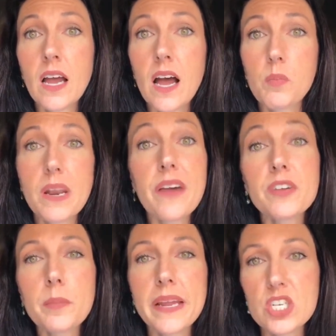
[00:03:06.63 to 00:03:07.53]
Whenever
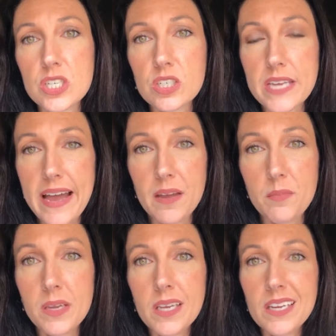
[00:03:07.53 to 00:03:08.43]
you're managing your time,